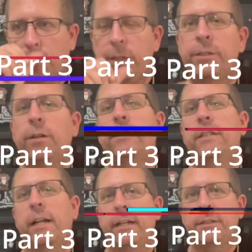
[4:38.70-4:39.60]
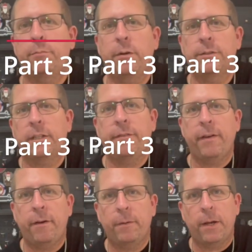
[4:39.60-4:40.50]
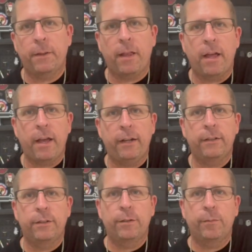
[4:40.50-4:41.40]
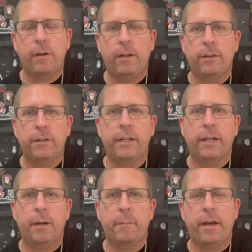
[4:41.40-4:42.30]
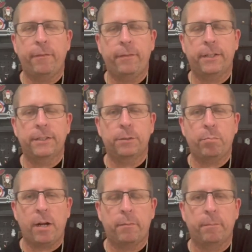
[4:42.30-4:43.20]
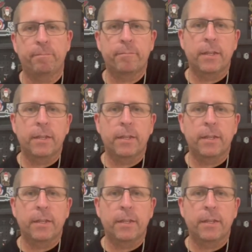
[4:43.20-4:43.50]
research that I supposedly found online while looking up how to fix this problem.